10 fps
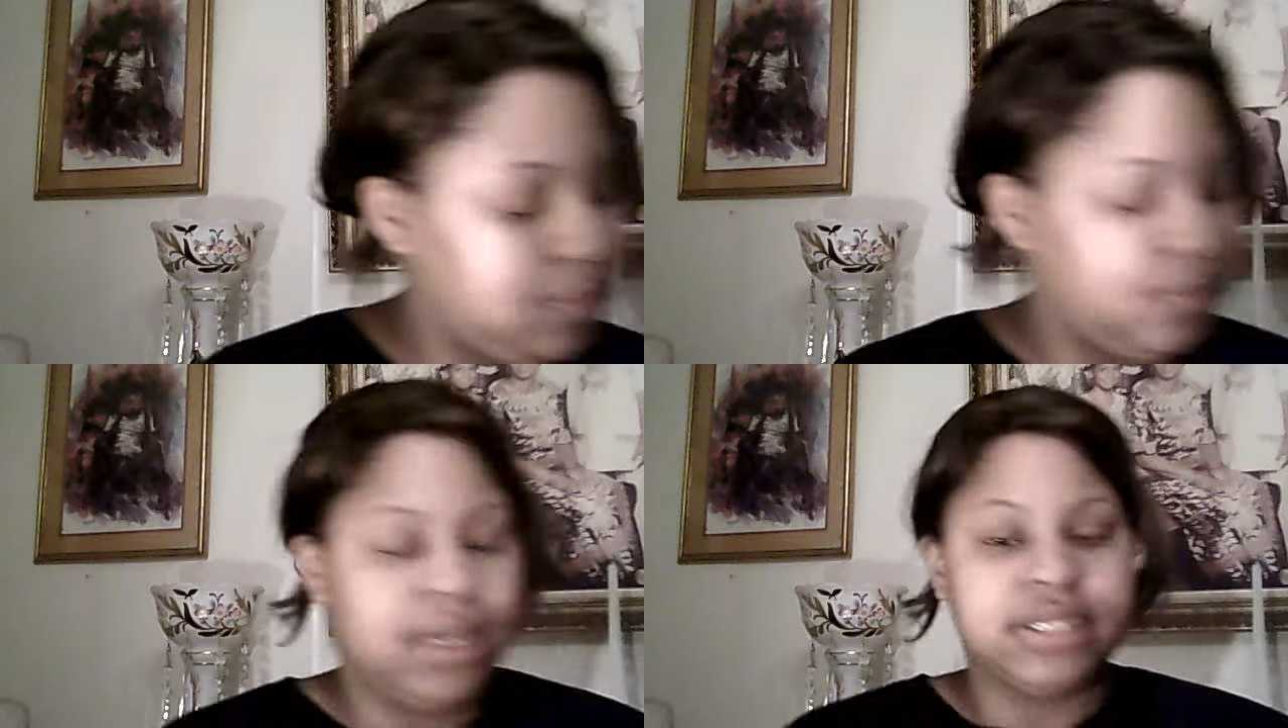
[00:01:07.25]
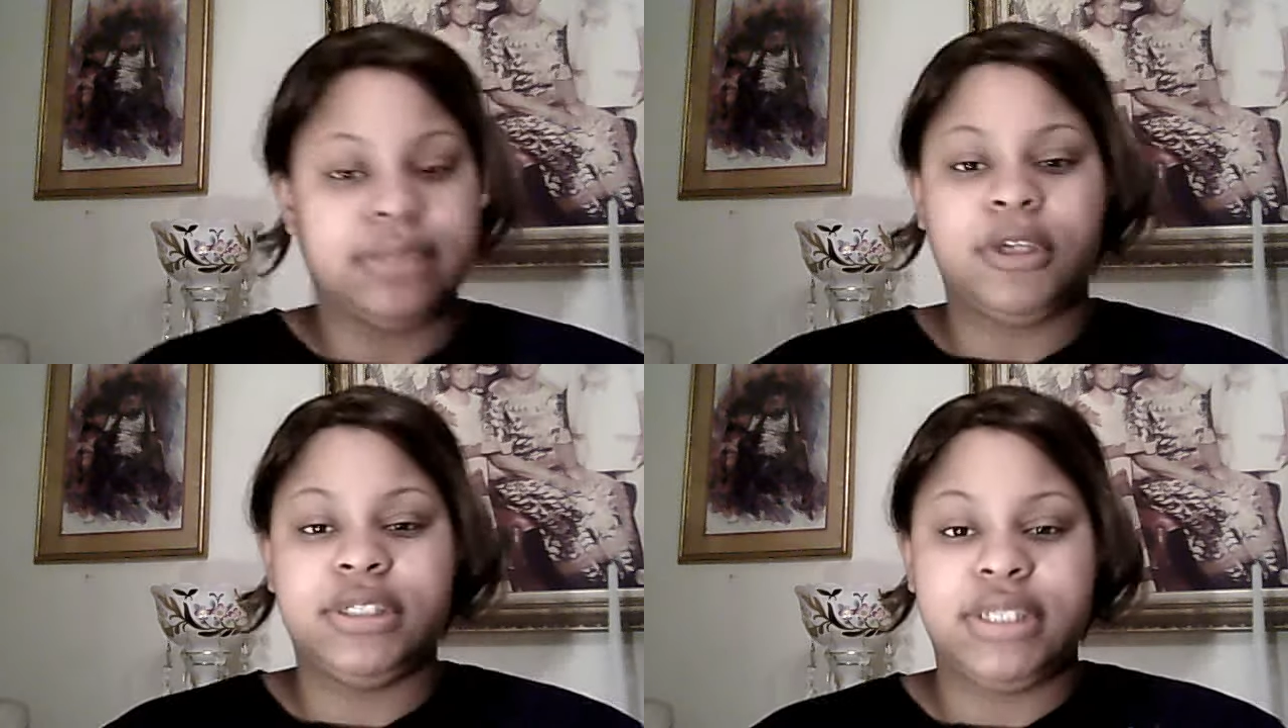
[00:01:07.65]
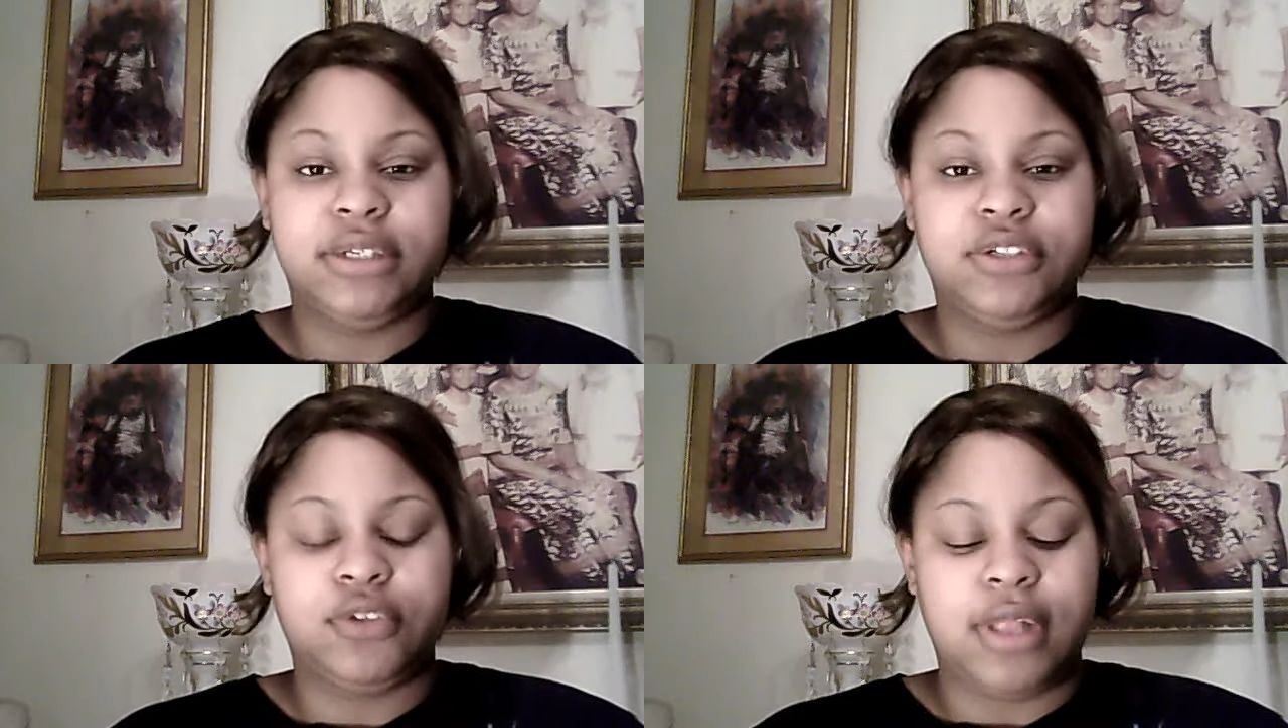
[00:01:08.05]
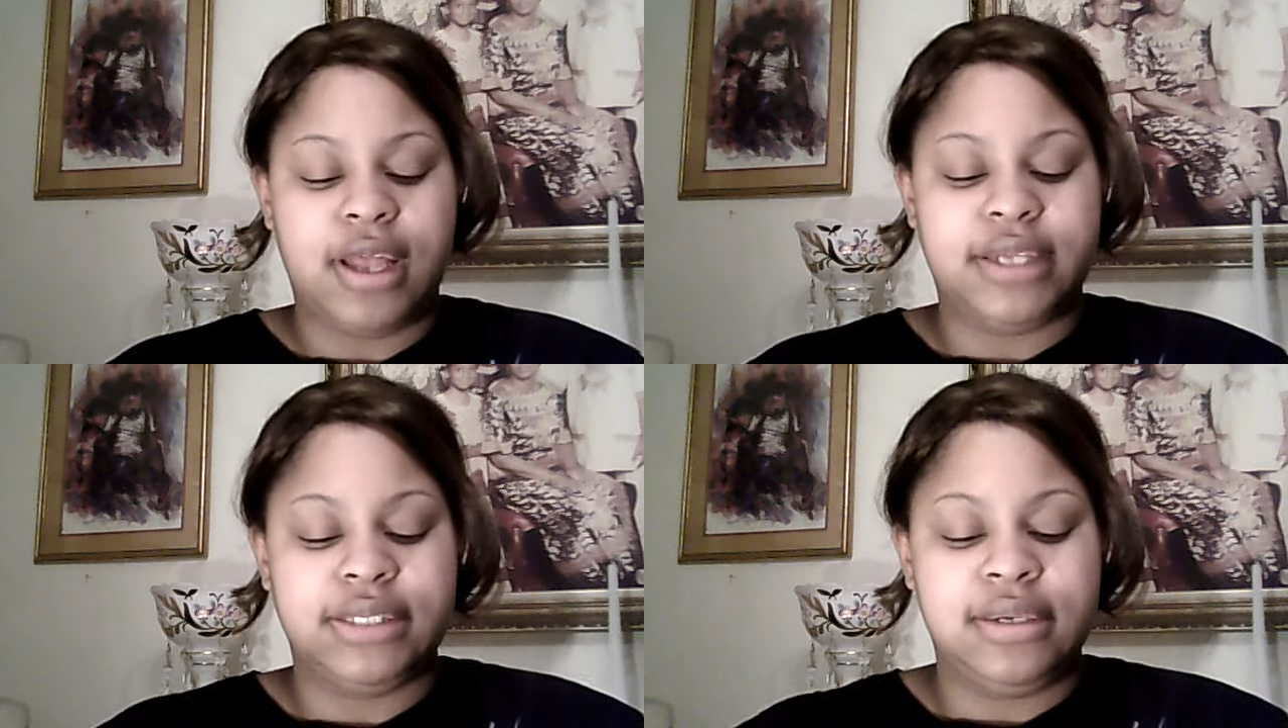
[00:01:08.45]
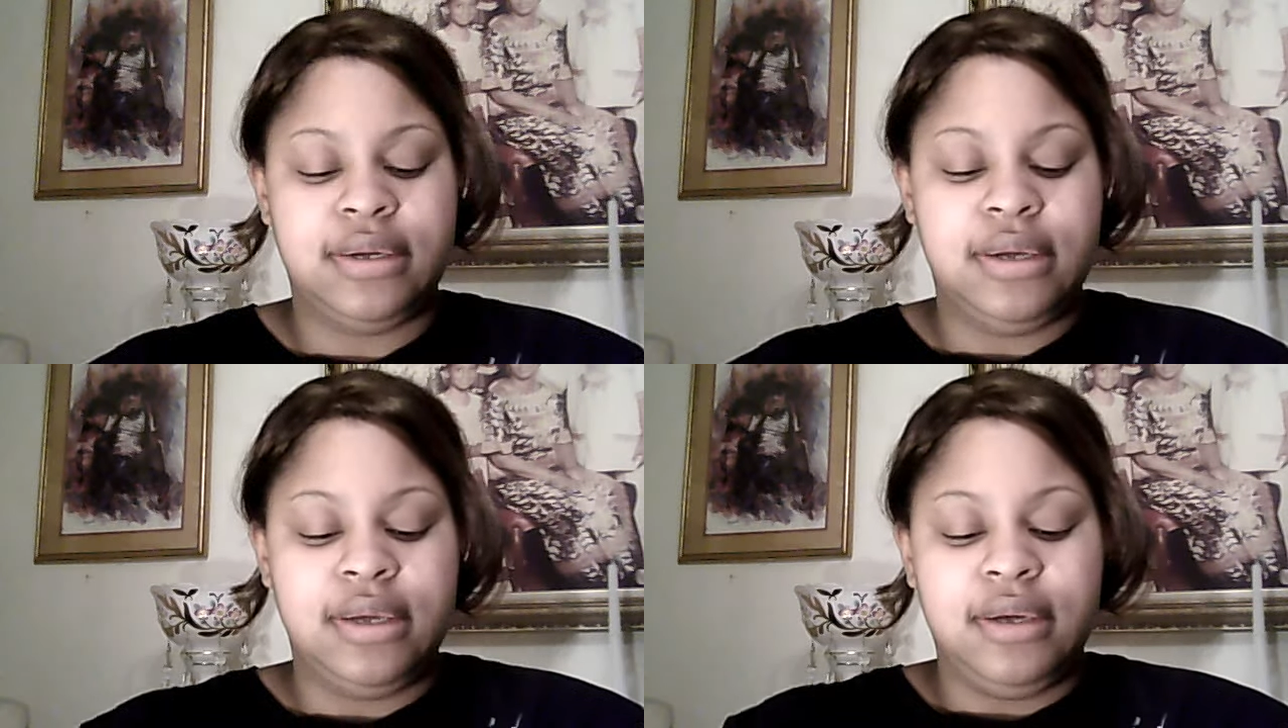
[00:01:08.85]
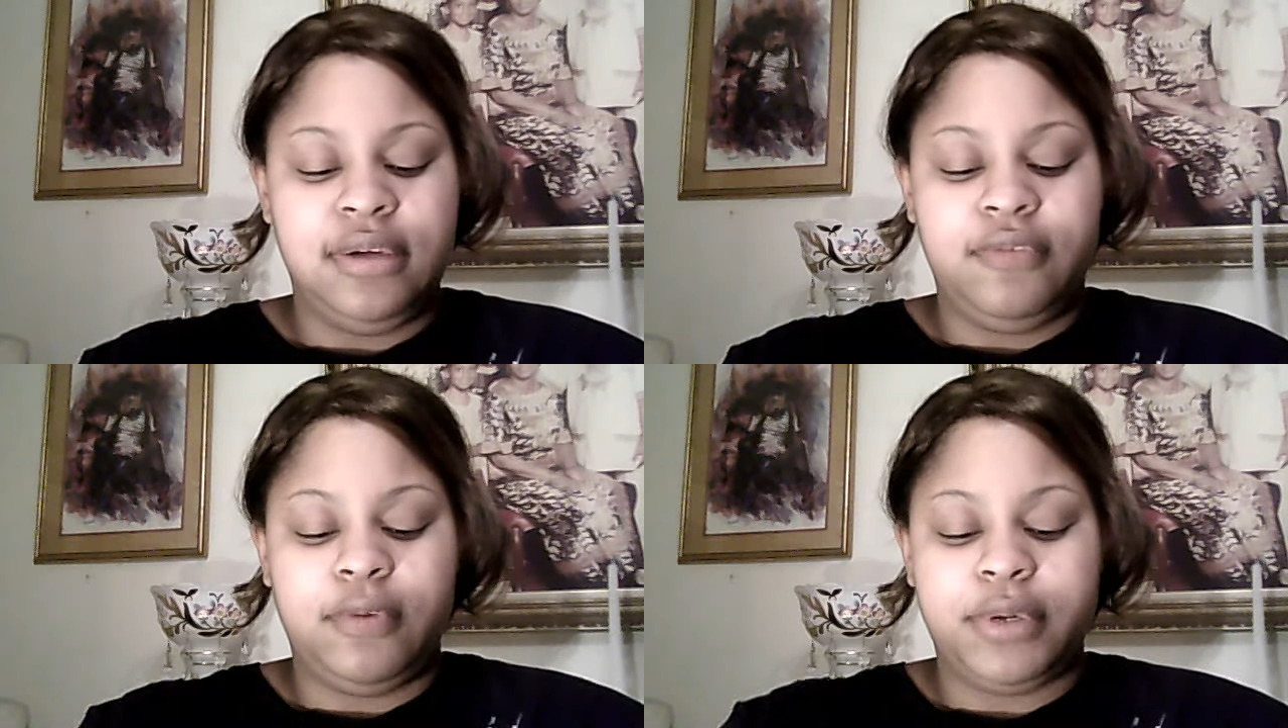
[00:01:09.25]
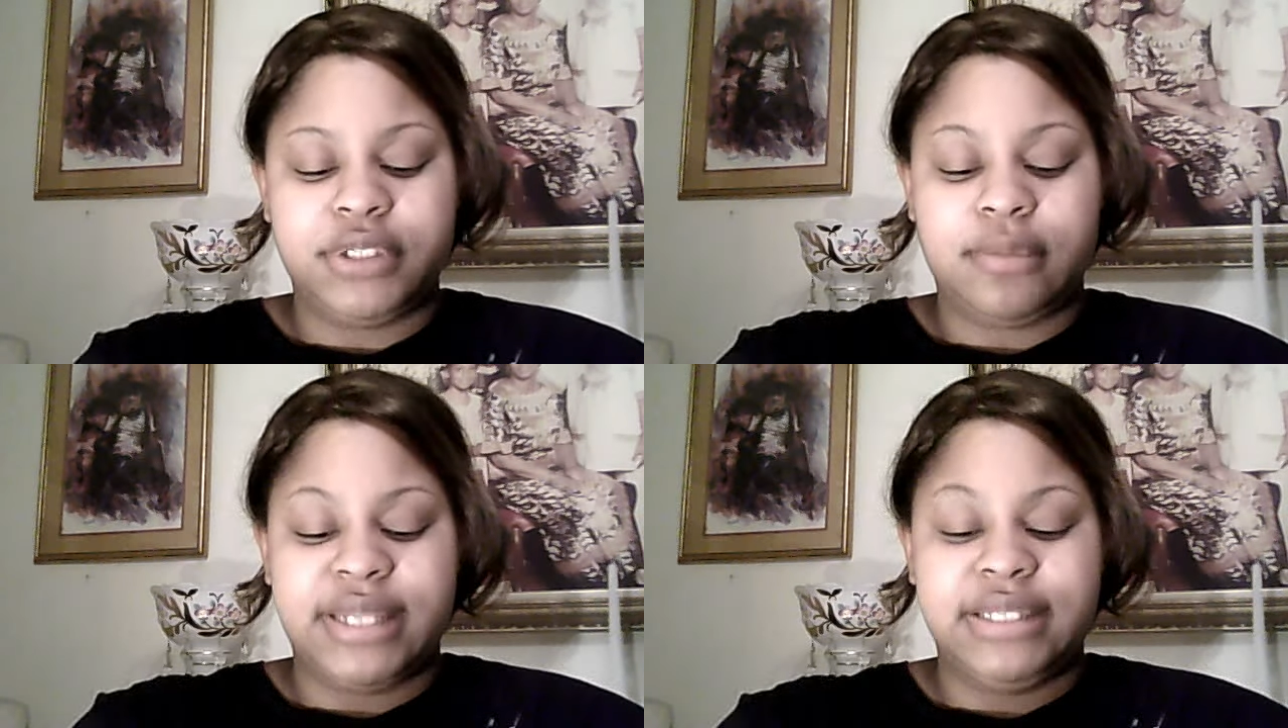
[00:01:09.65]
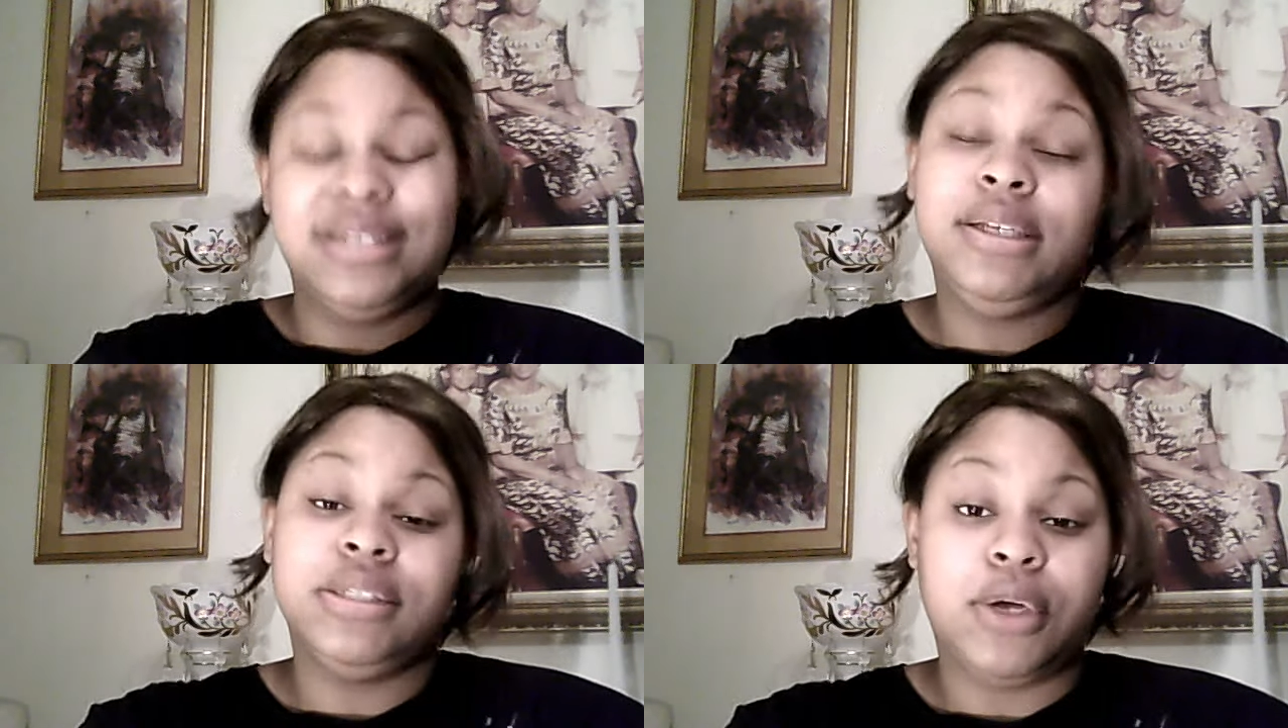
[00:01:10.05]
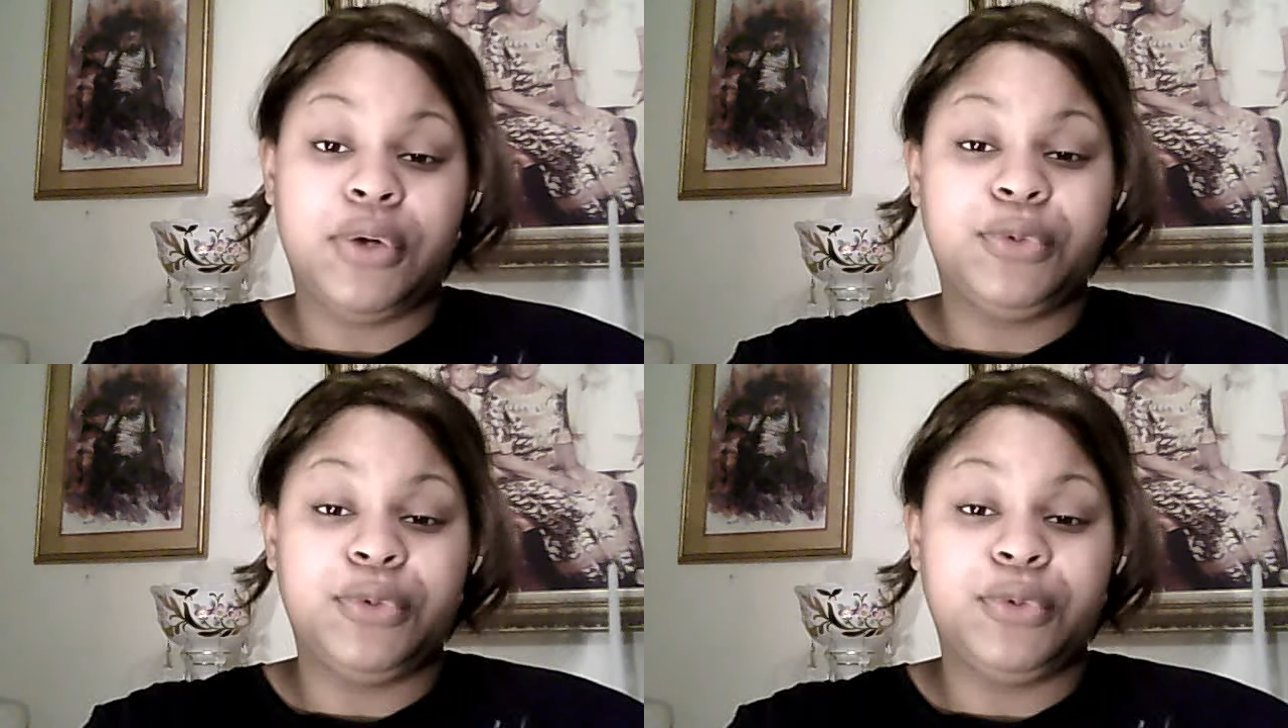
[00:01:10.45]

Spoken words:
because I'm going to centralize, focus on my T-zone.